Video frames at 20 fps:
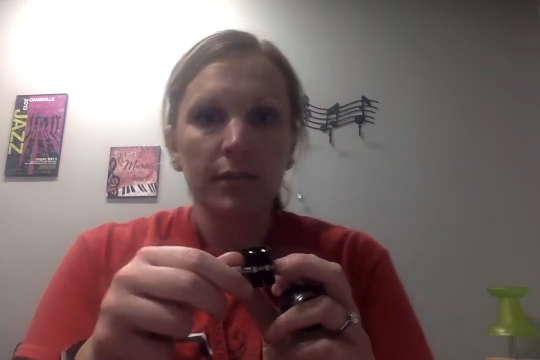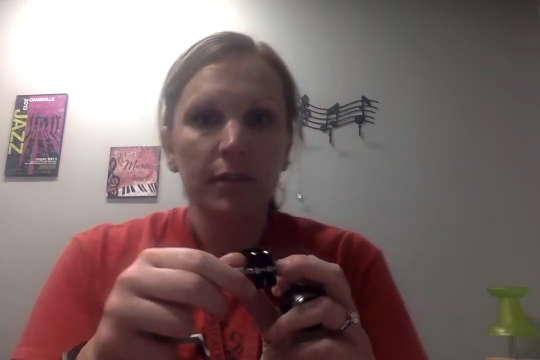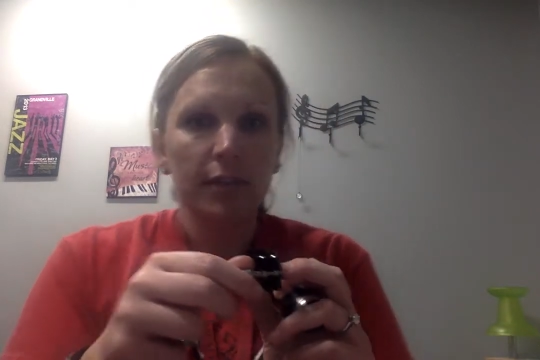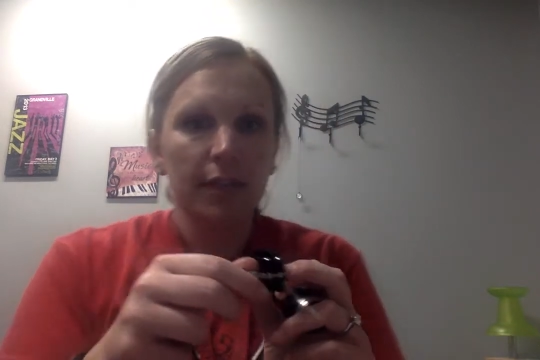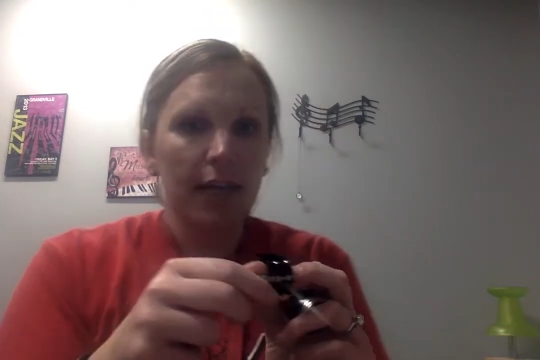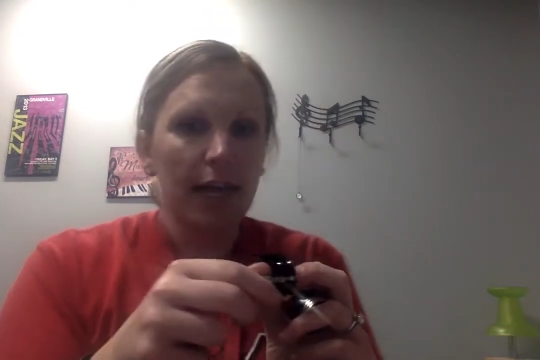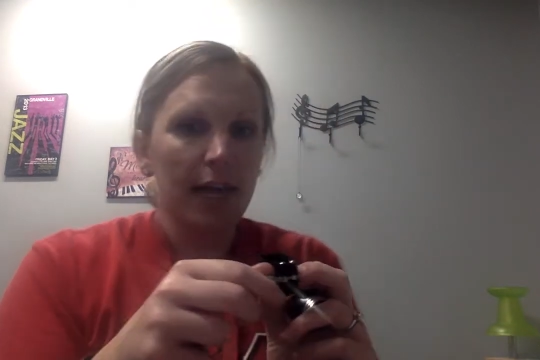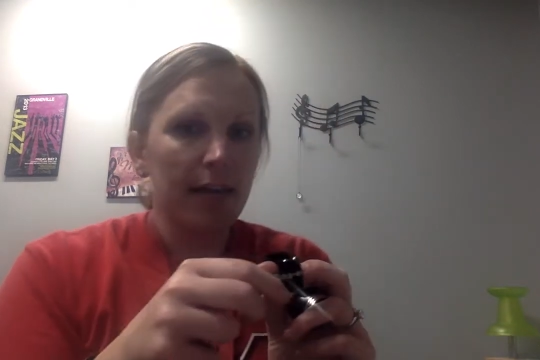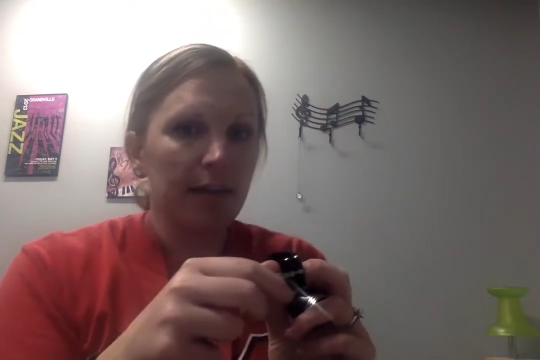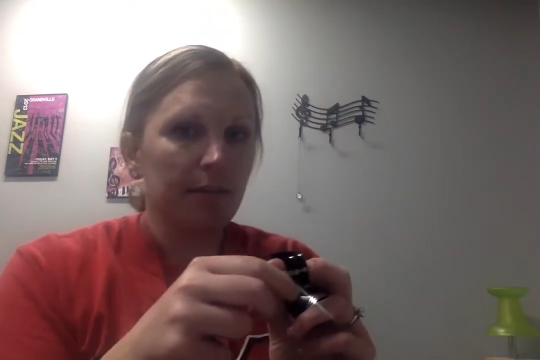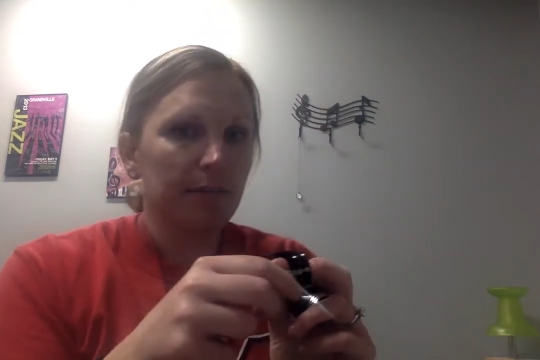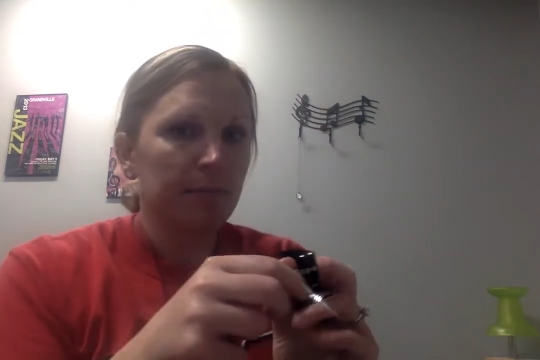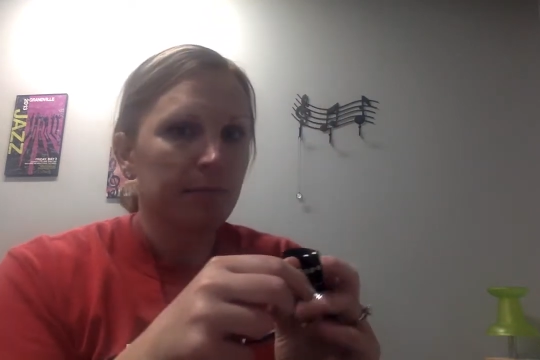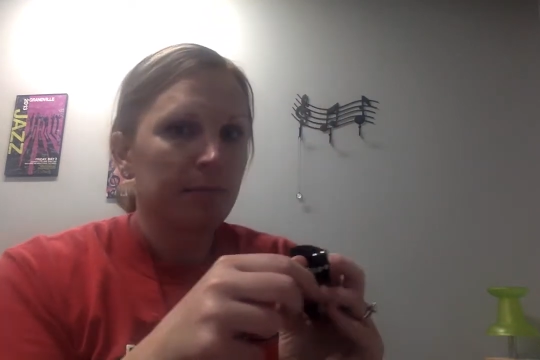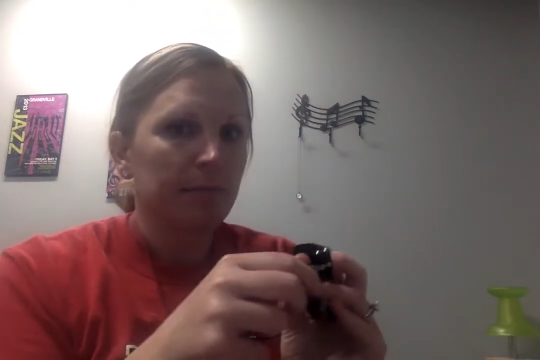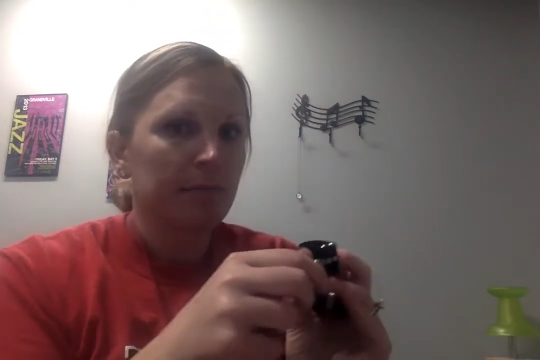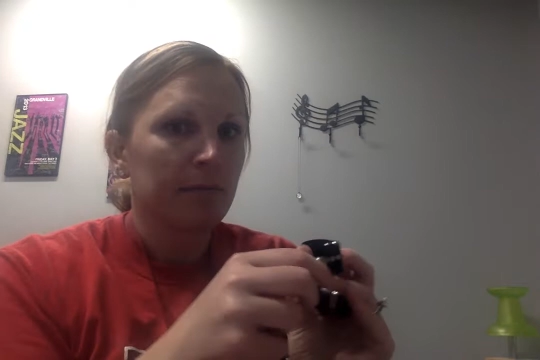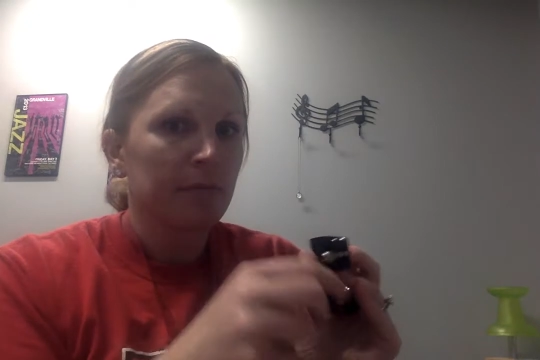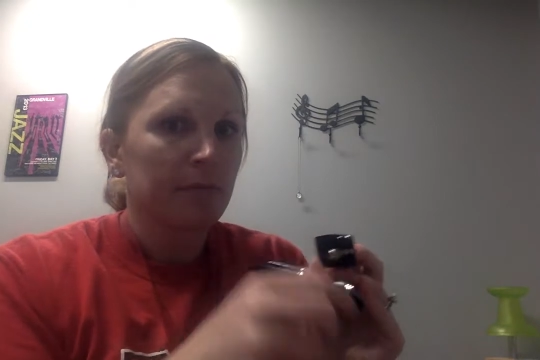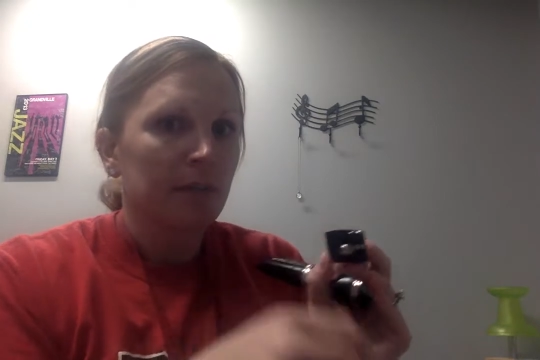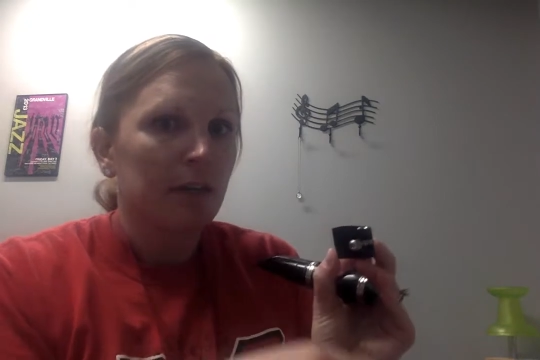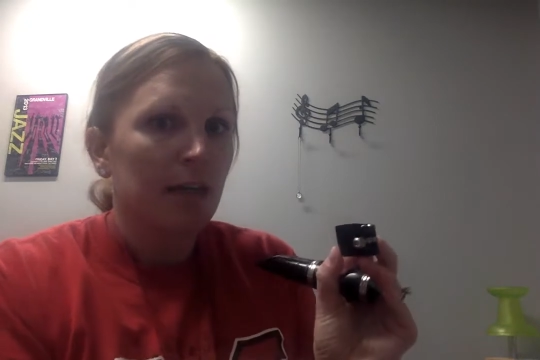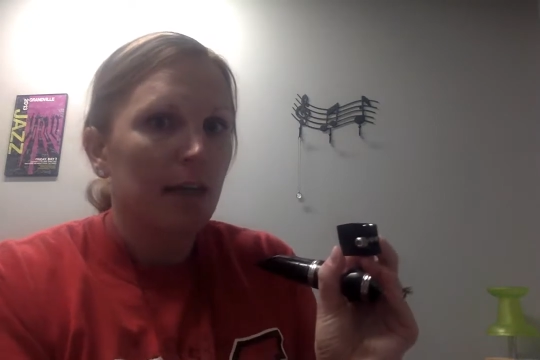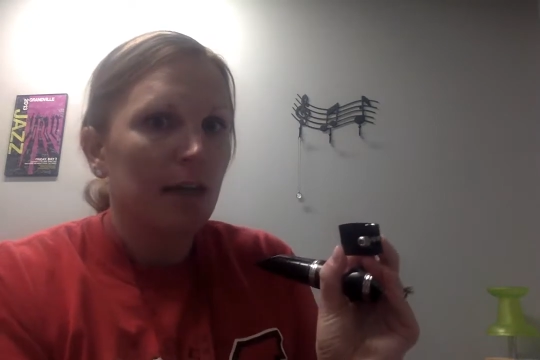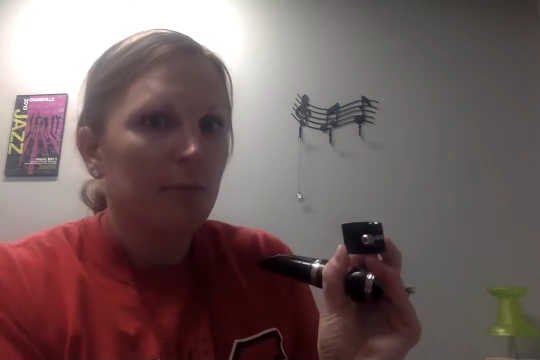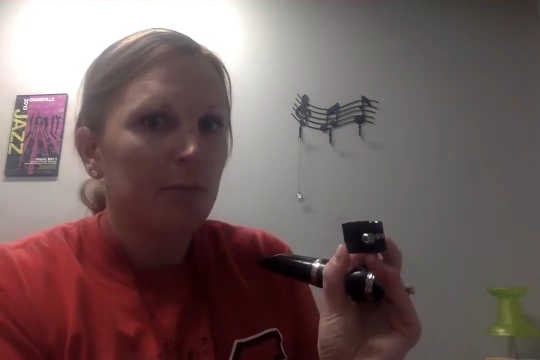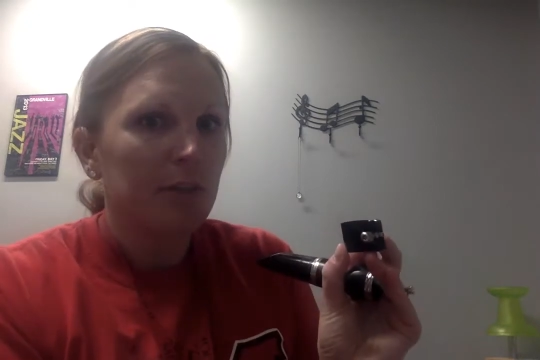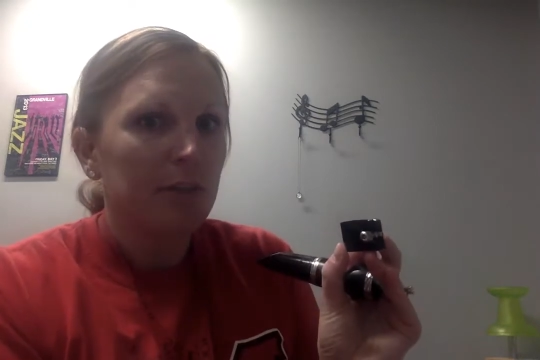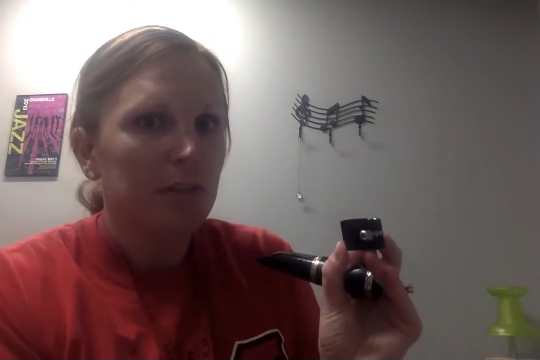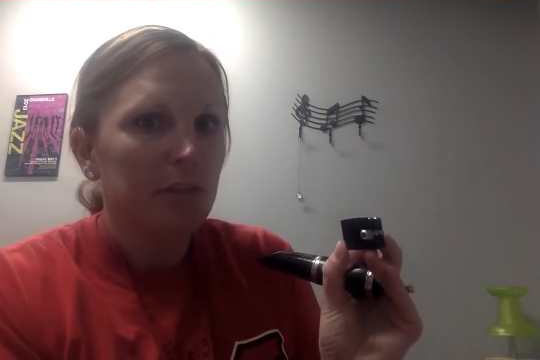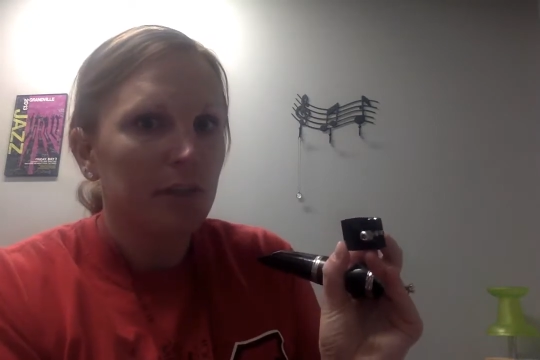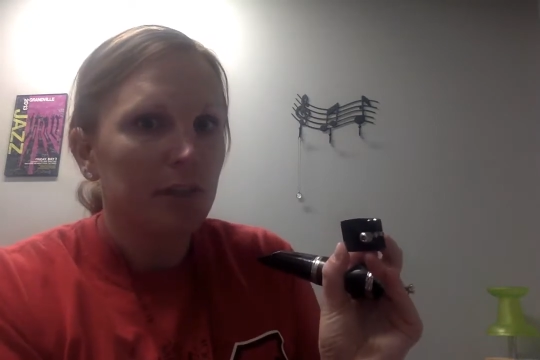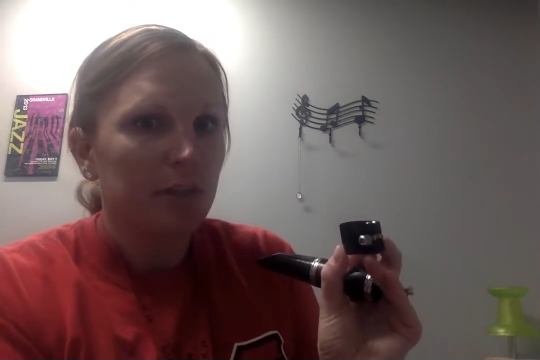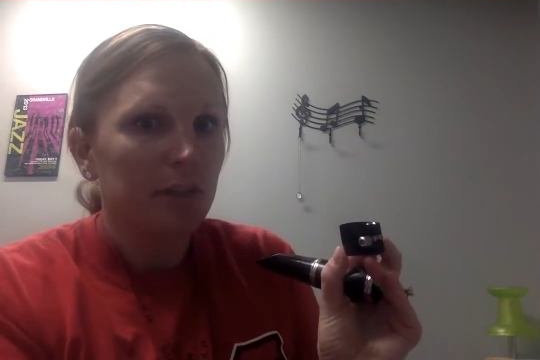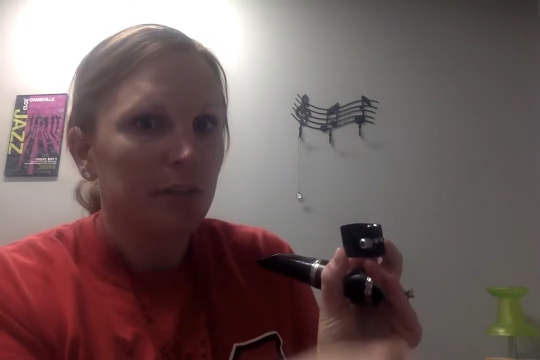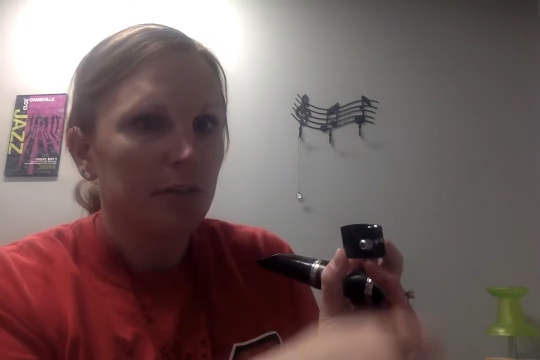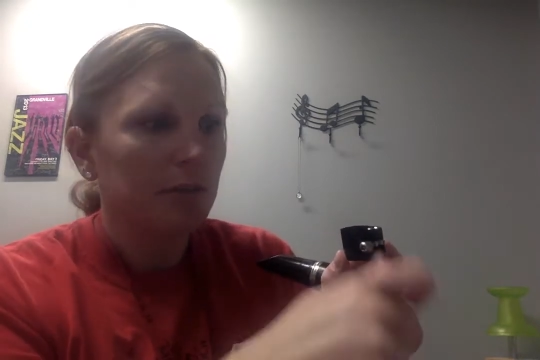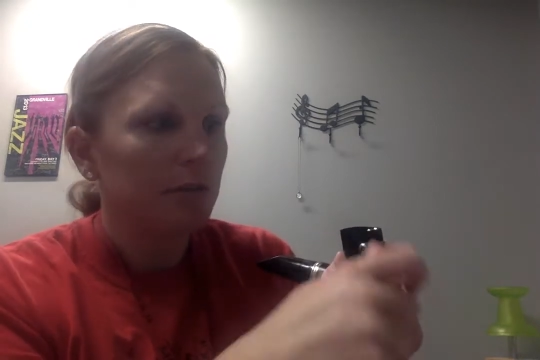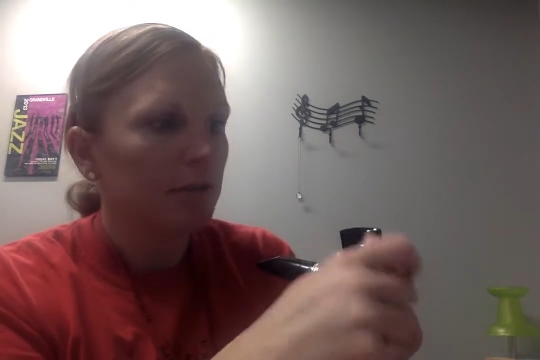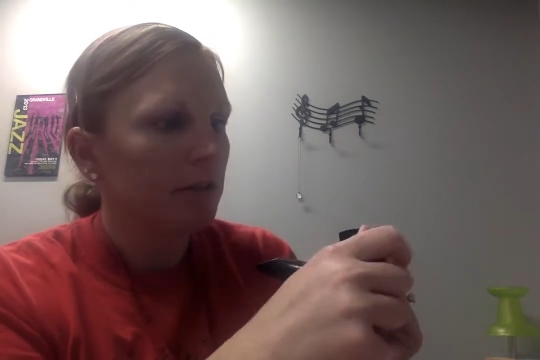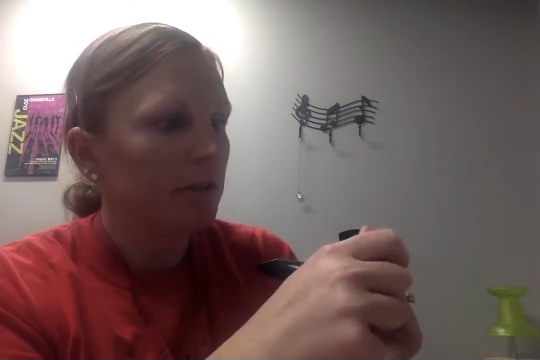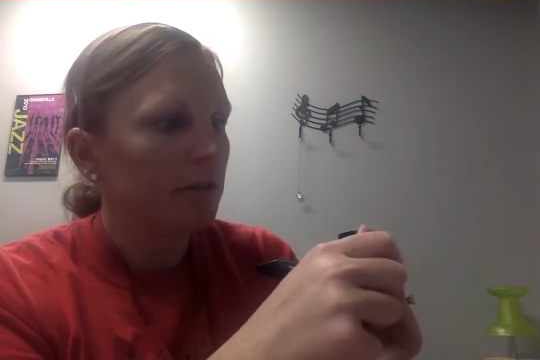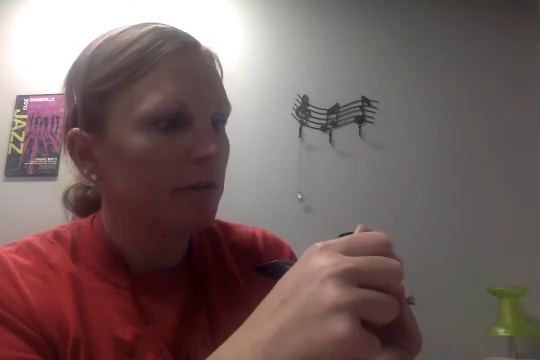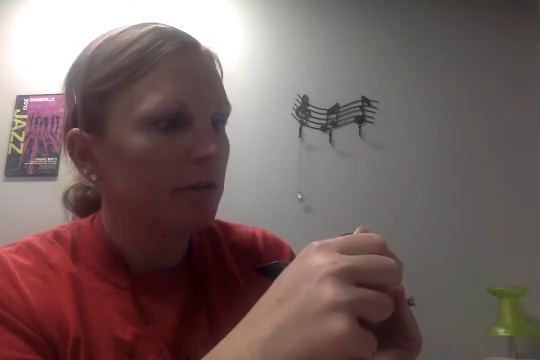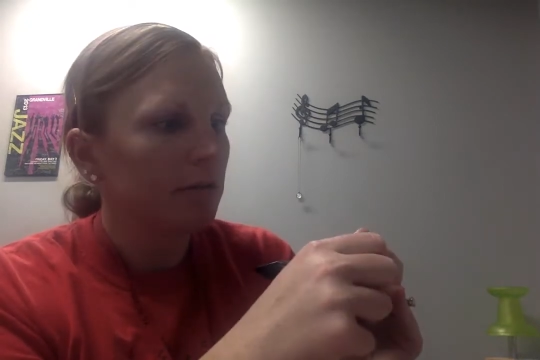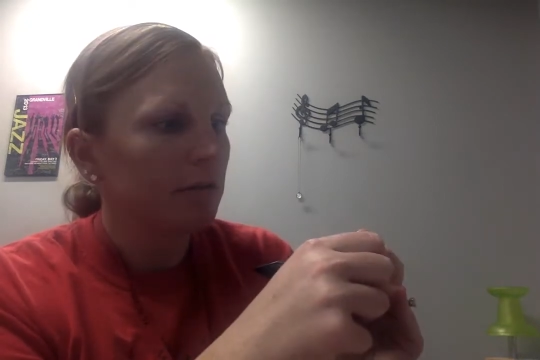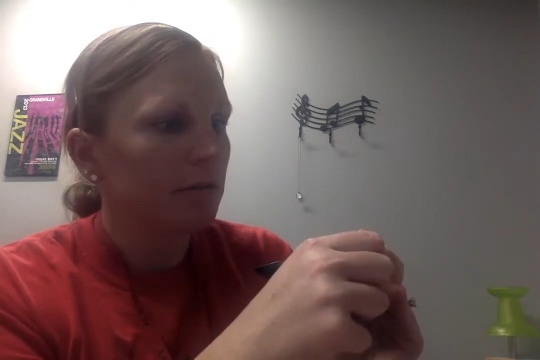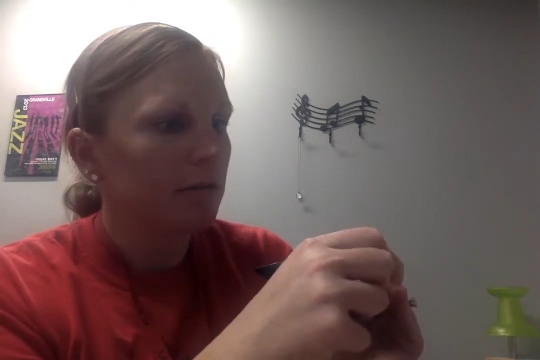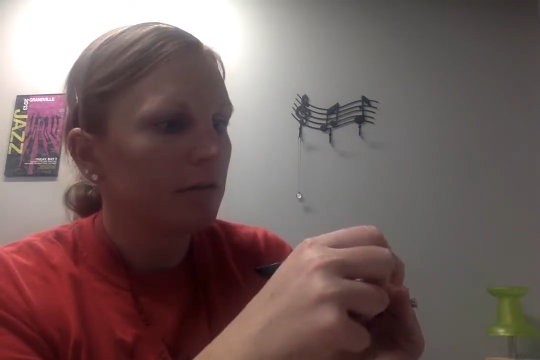okay, I'm going to turn the screw